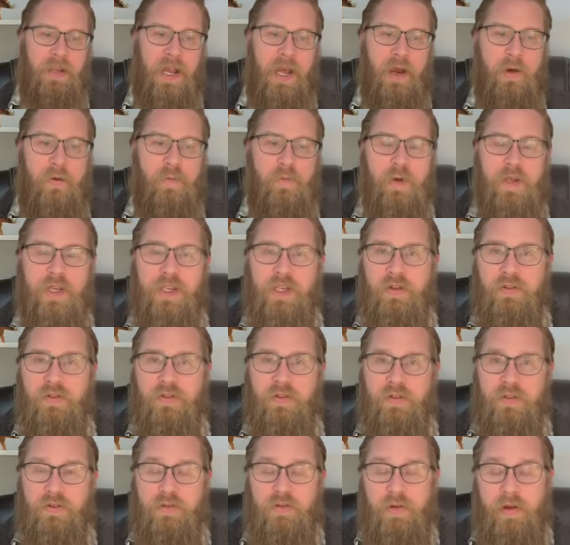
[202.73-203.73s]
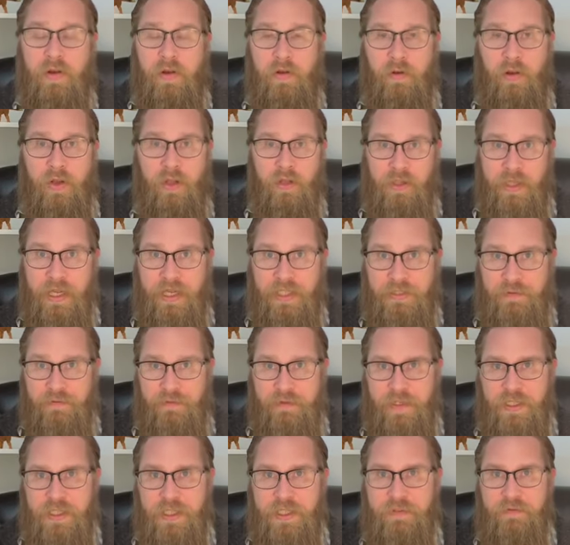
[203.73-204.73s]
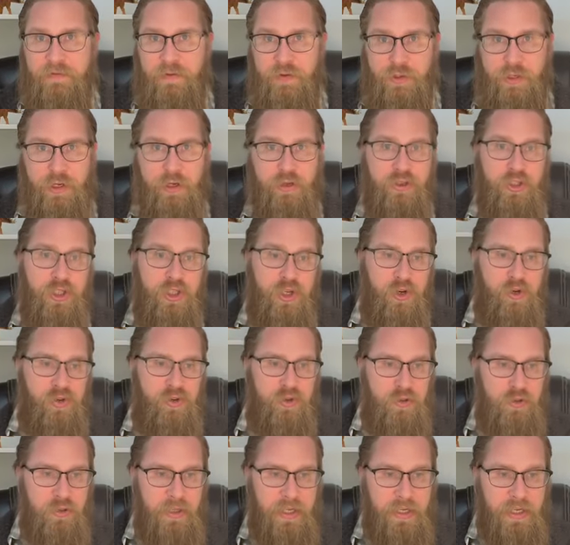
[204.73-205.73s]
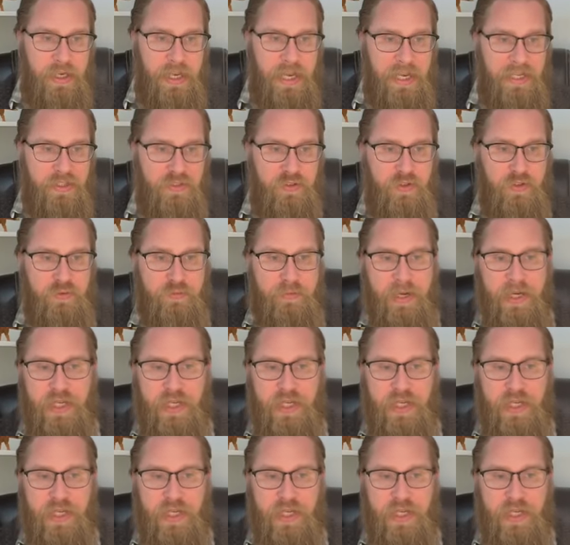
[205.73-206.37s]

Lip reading: Now, when you do collect fees for no-shows or late cancels,